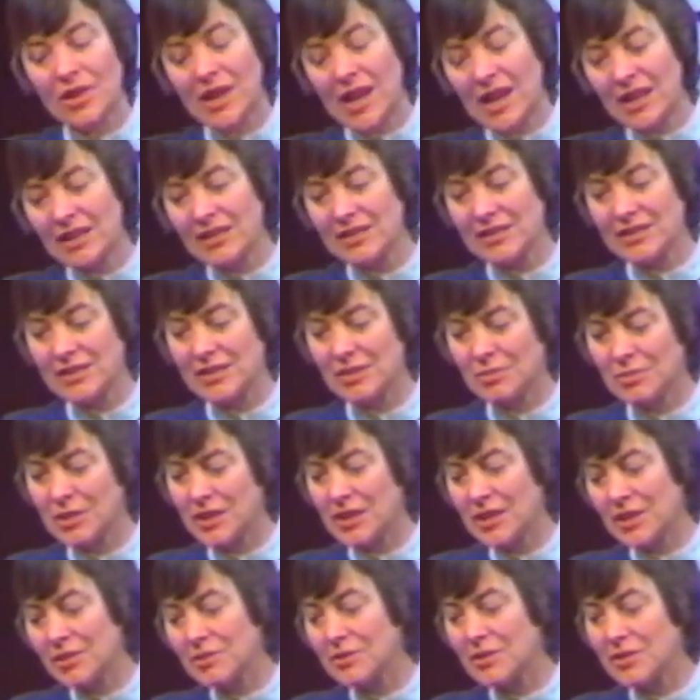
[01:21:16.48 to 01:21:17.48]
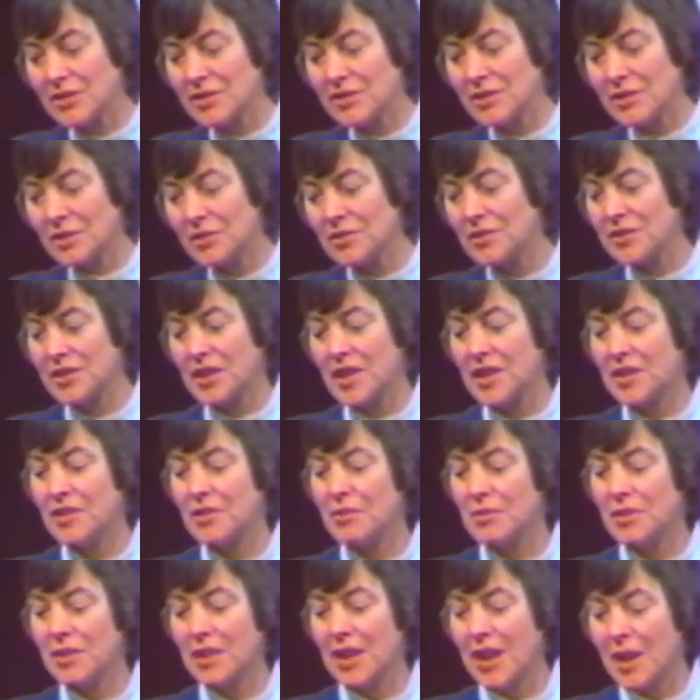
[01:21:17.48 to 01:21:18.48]
organicism, I think, was
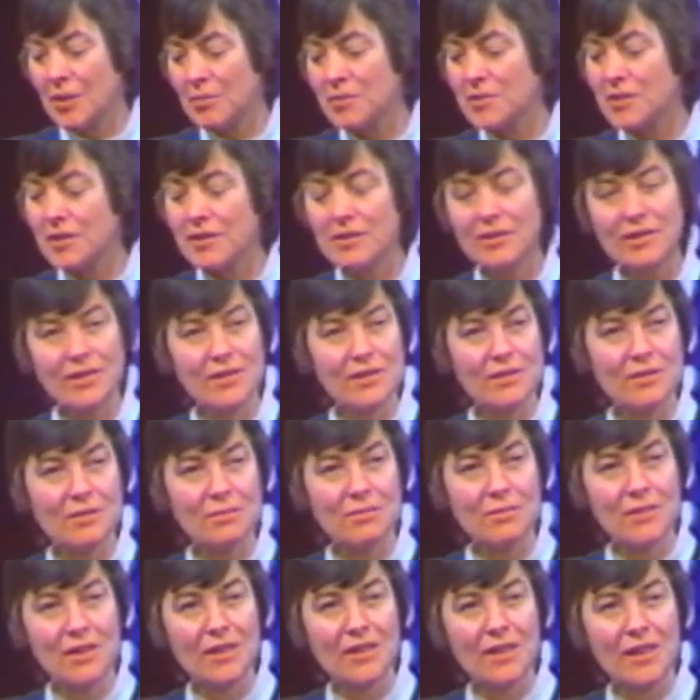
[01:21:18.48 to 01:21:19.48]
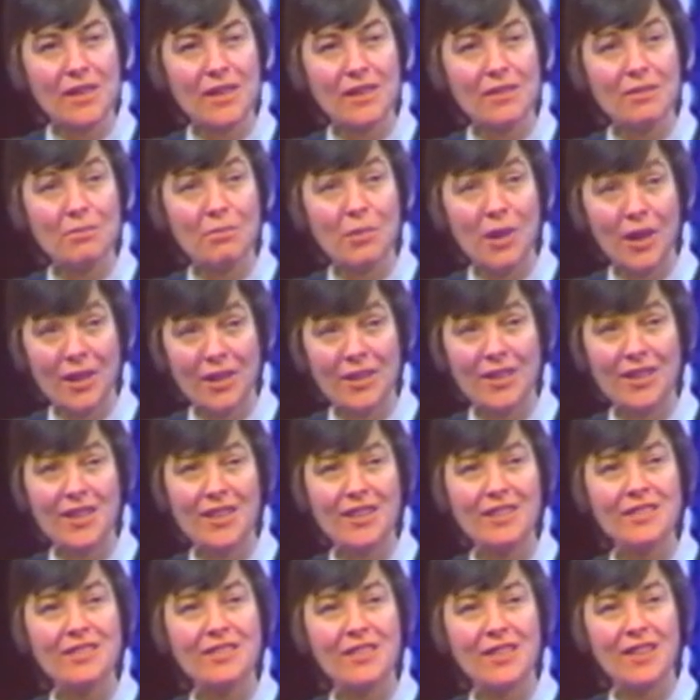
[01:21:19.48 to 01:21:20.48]
associated with absolutism in, in
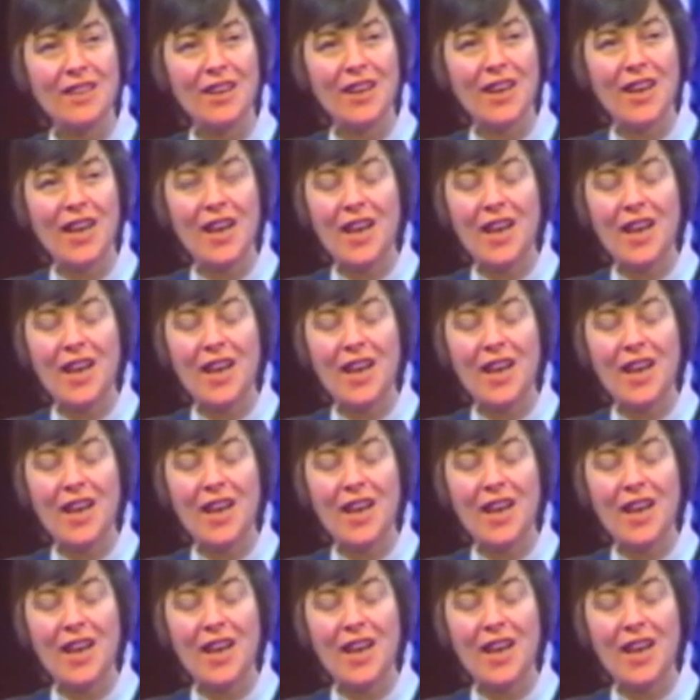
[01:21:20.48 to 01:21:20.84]
politics.